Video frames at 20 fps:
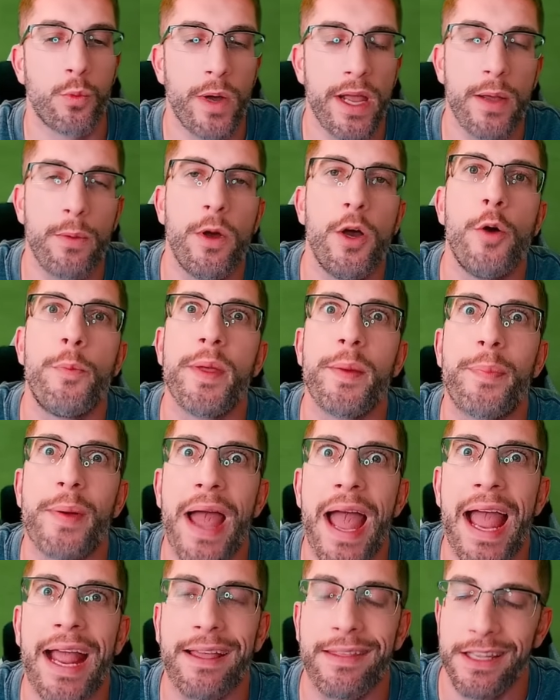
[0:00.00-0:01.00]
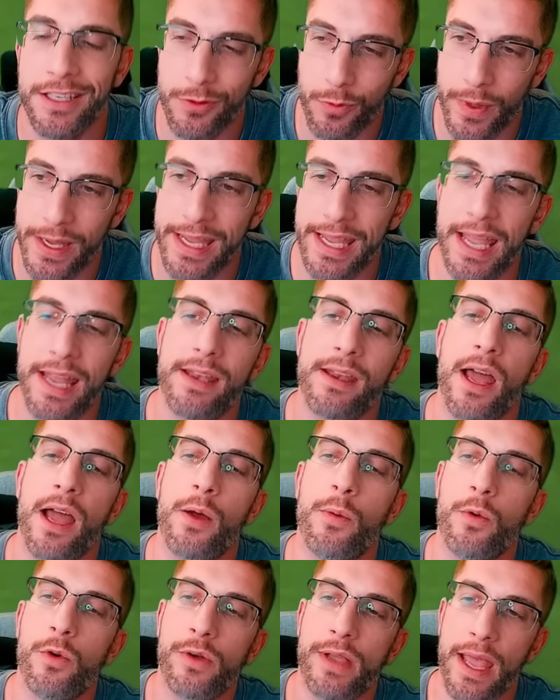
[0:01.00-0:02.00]
We will be back this weekend.
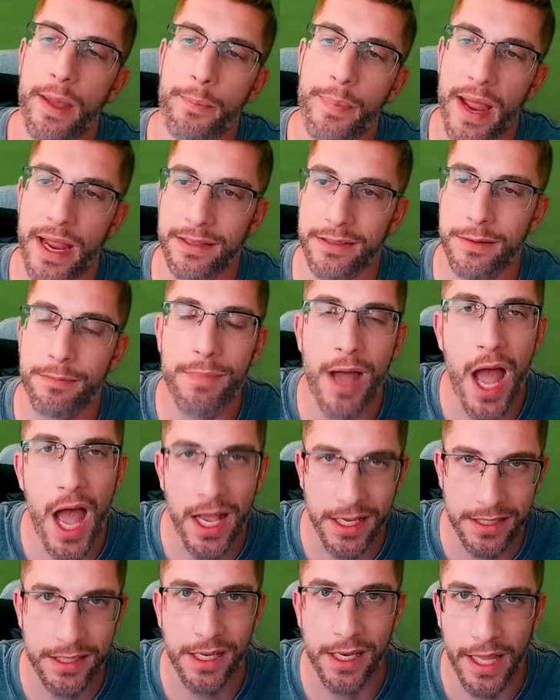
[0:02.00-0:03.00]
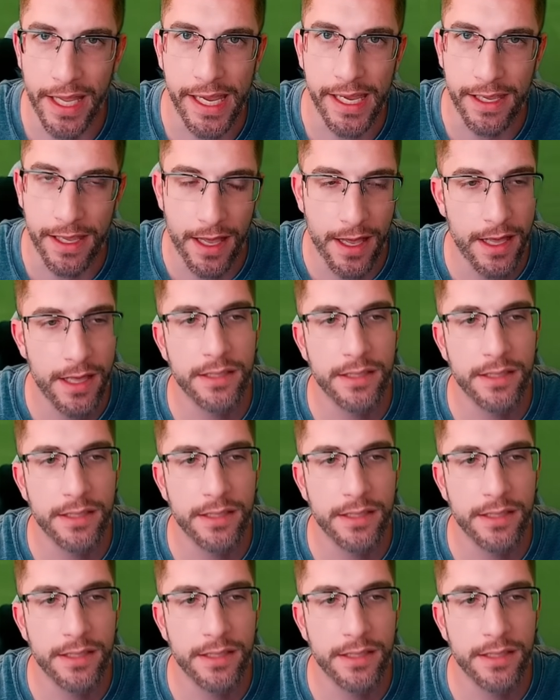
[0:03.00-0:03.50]
I will get back to Master League.